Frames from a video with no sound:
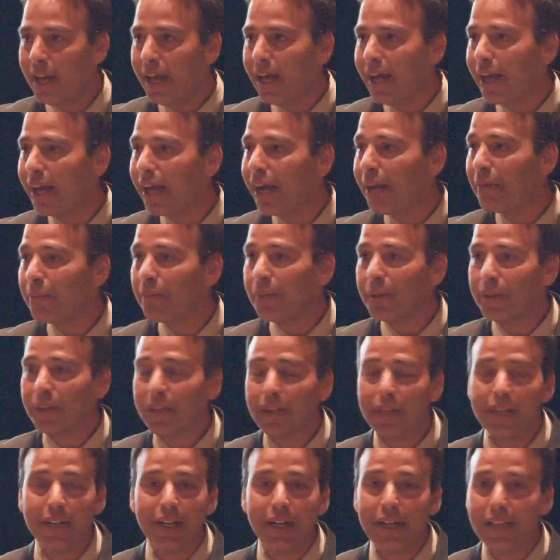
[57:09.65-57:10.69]
And I'm
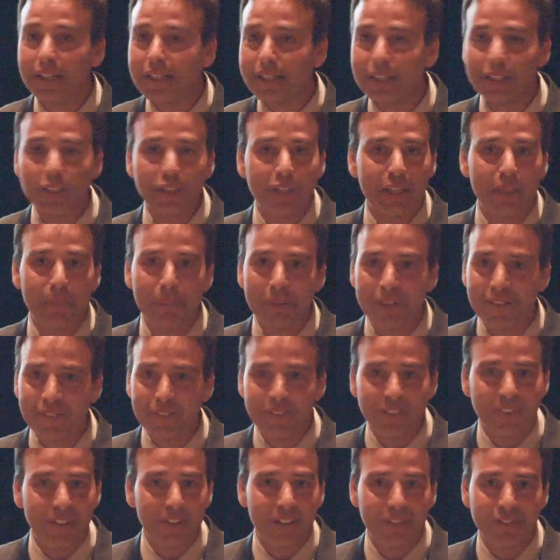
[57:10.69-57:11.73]
really glad to just be
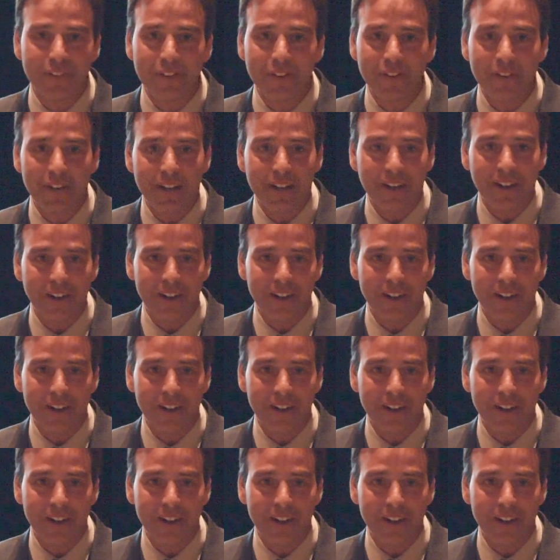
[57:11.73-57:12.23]
in front of a great